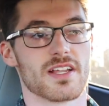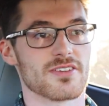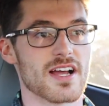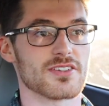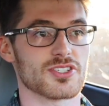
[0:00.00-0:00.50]
and
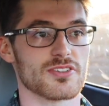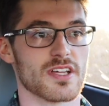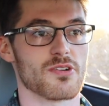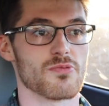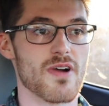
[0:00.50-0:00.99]
you're not
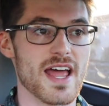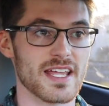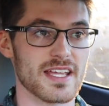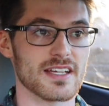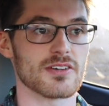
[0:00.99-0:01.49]
shooting a
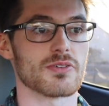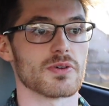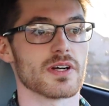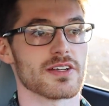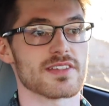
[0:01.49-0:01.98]
wedding
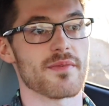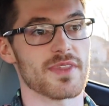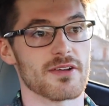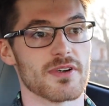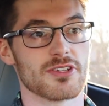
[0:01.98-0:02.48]
or
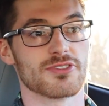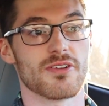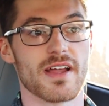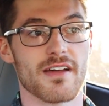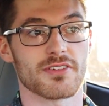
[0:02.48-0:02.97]
something where you
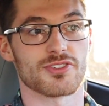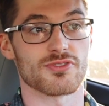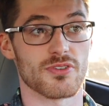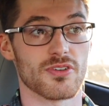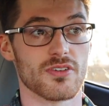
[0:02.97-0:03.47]
don't have
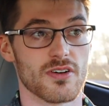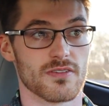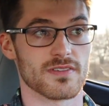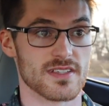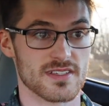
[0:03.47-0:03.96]
control
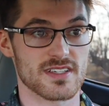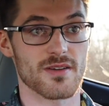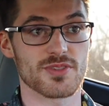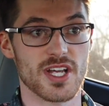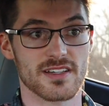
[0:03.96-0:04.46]
over the
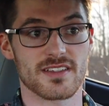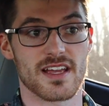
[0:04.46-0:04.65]
subjects